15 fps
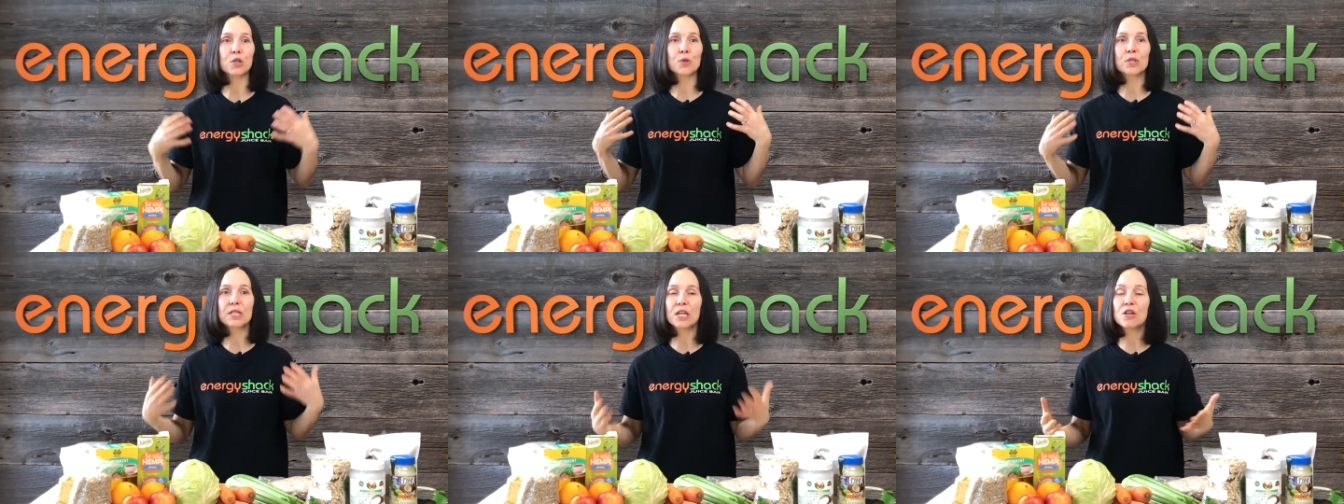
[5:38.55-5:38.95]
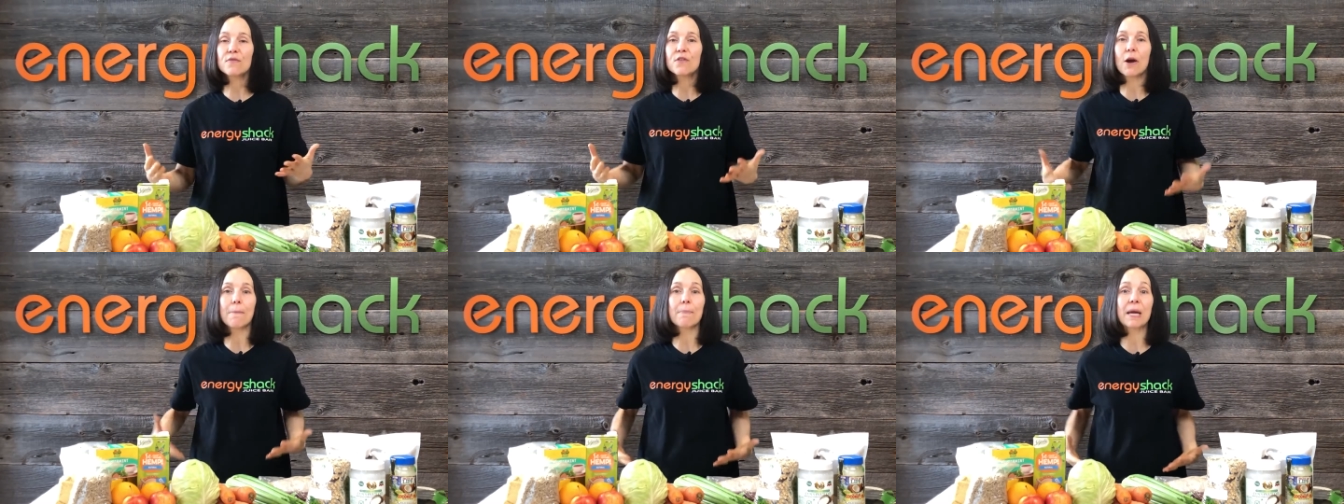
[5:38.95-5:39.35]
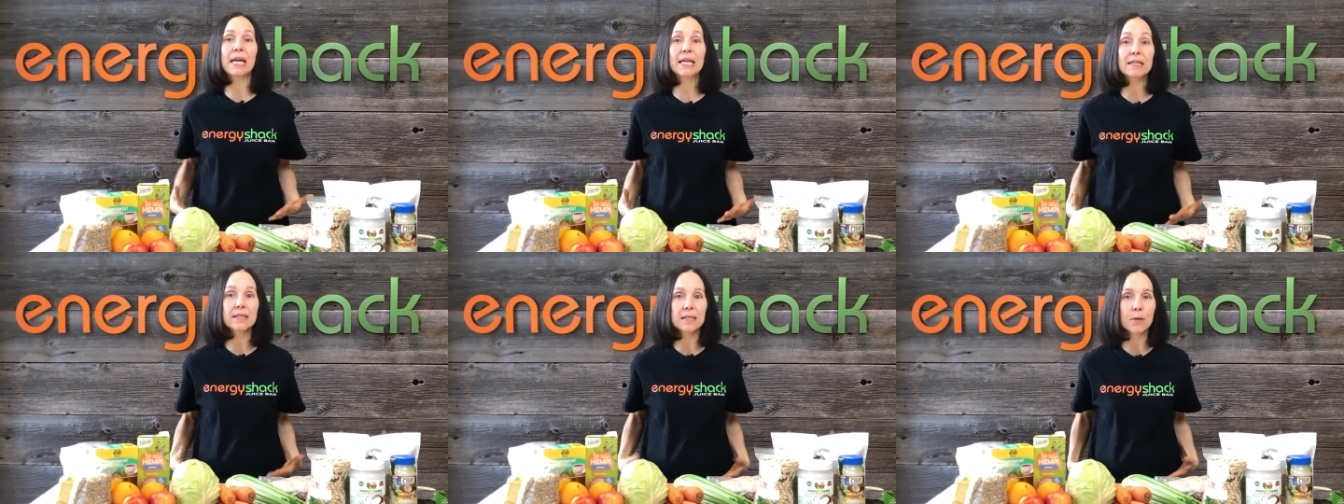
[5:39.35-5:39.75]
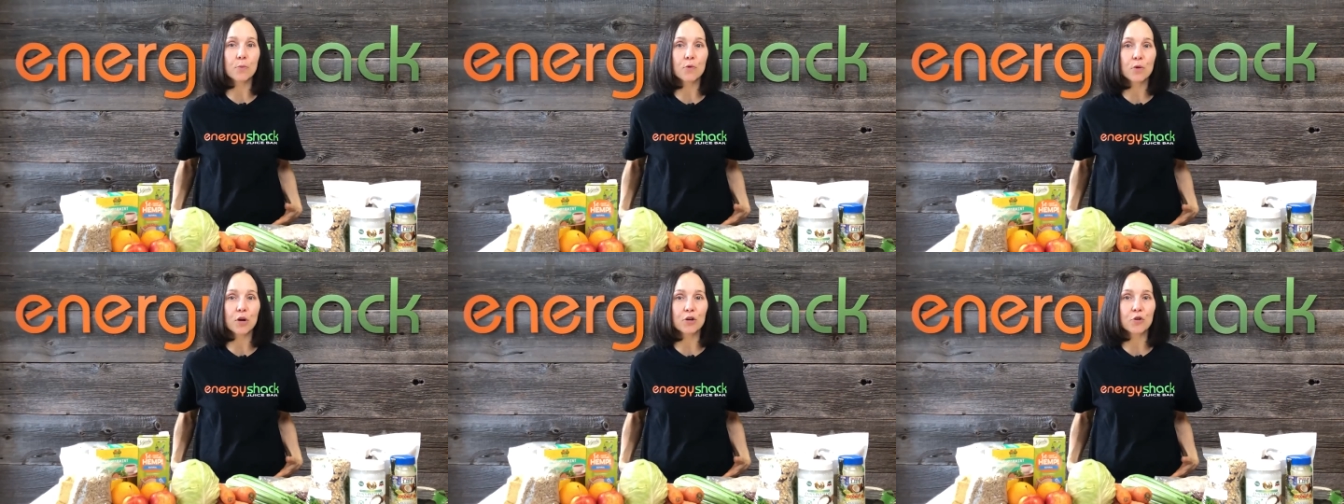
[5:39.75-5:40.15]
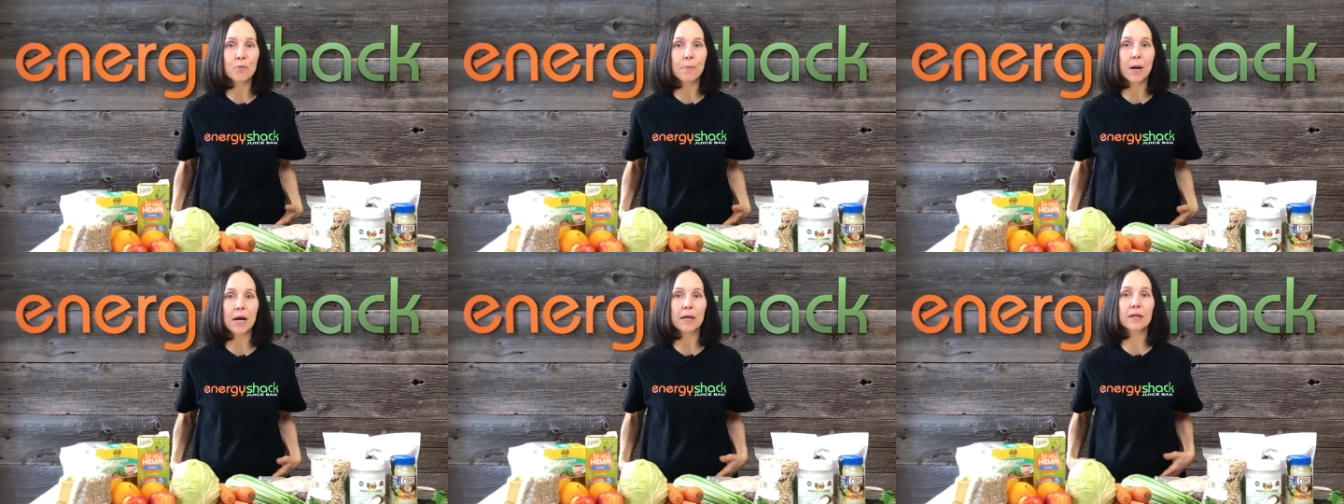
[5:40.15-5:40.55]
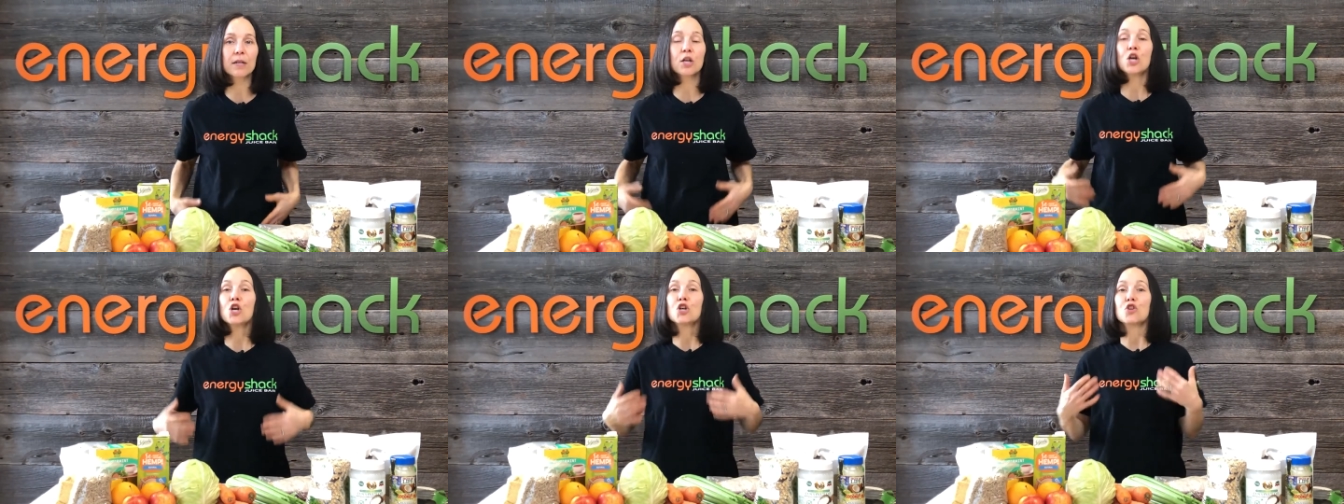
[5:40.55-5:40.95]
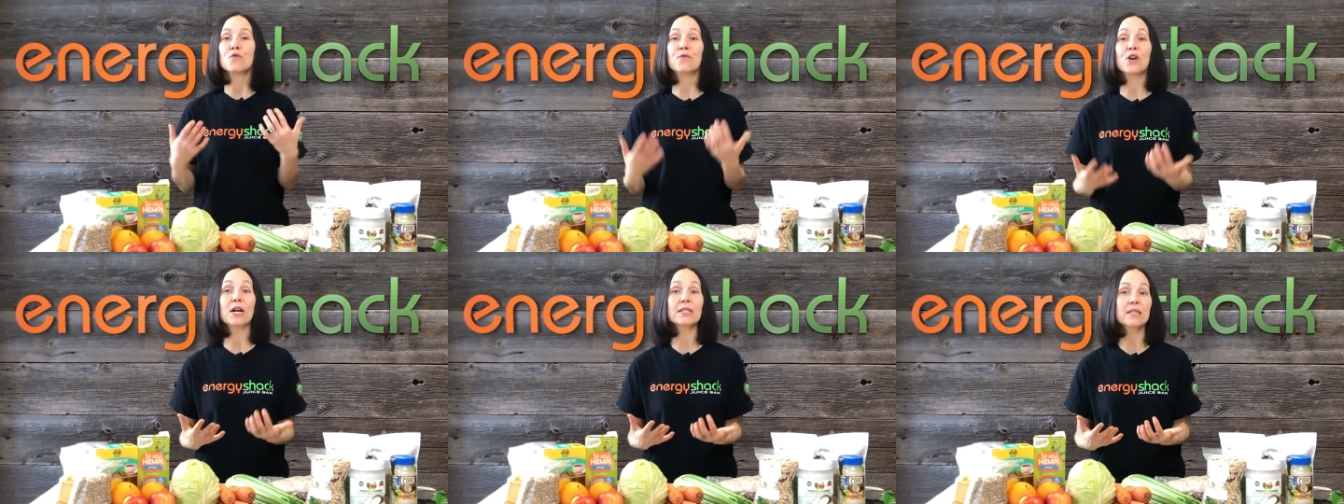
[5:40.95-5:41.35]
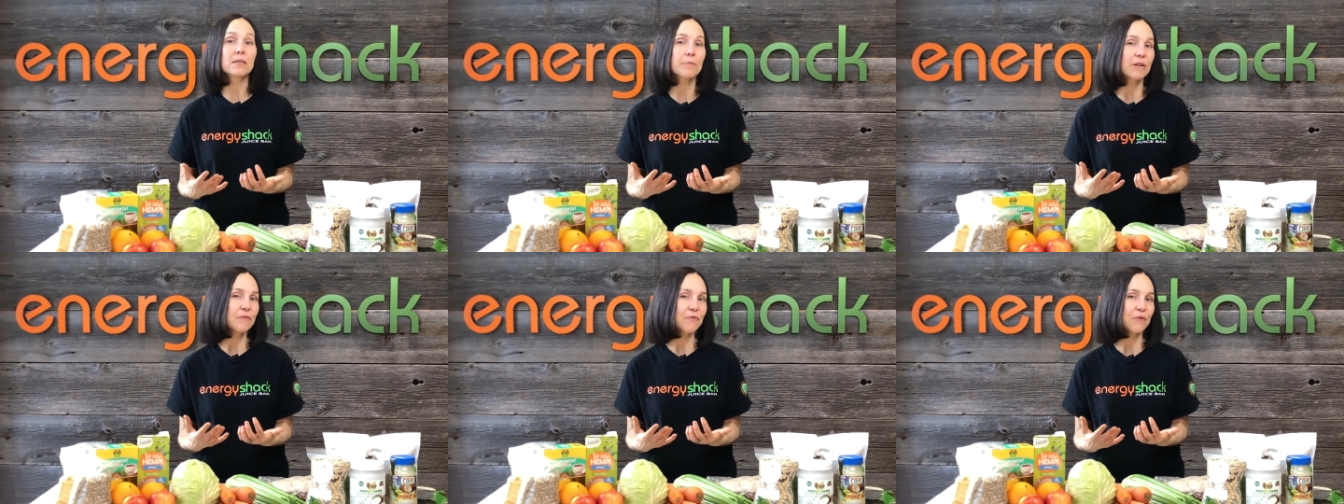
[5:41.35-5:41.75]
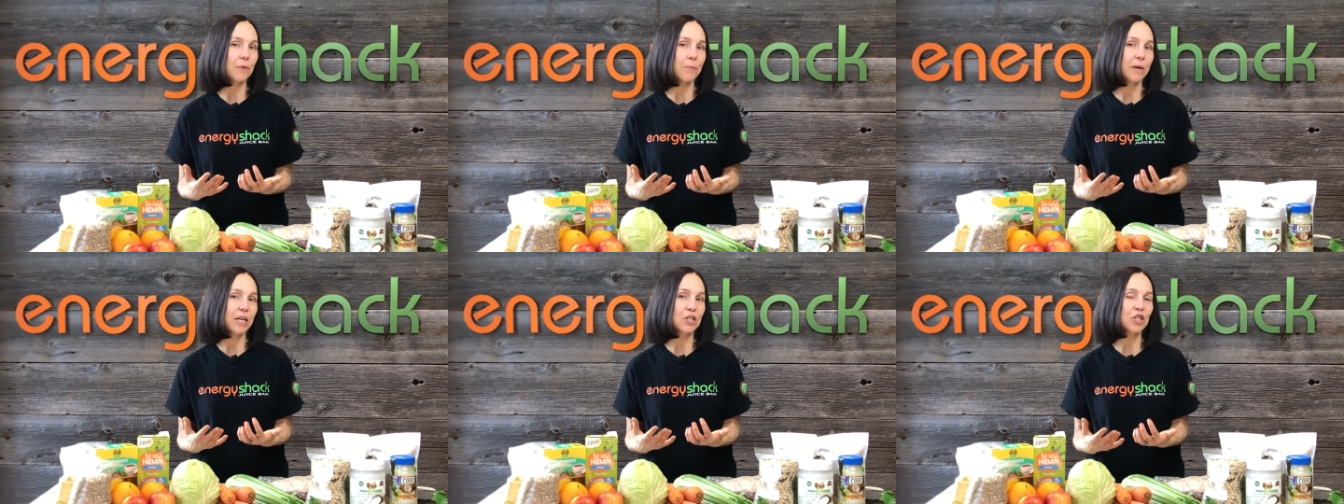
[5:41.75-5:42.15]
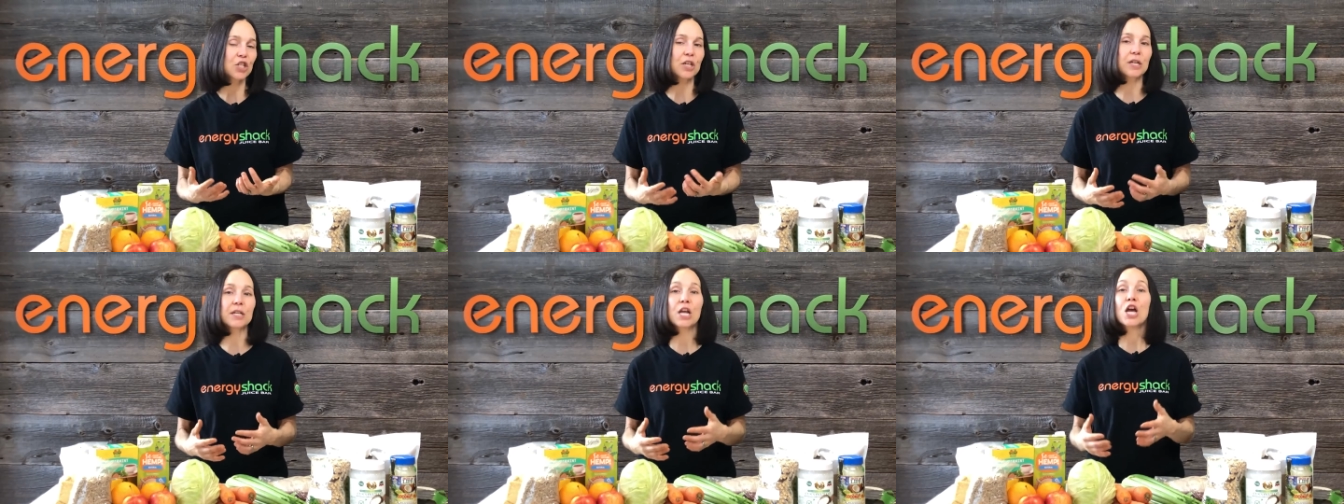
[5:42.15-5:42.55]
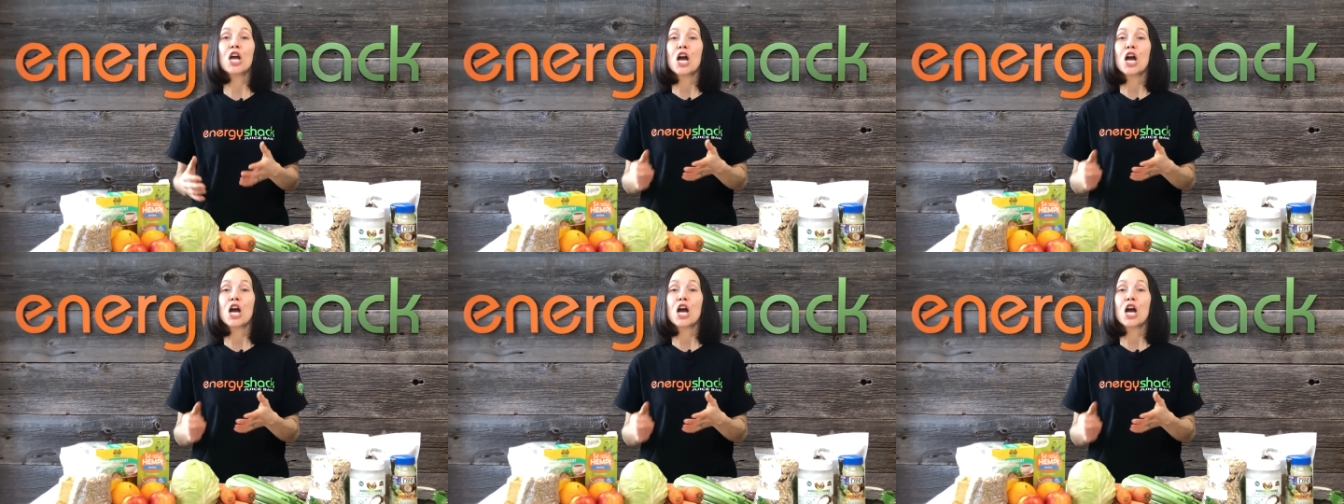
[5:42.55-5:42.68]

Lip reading: So say you've got pain somewhere on your body, you've got some inflammation,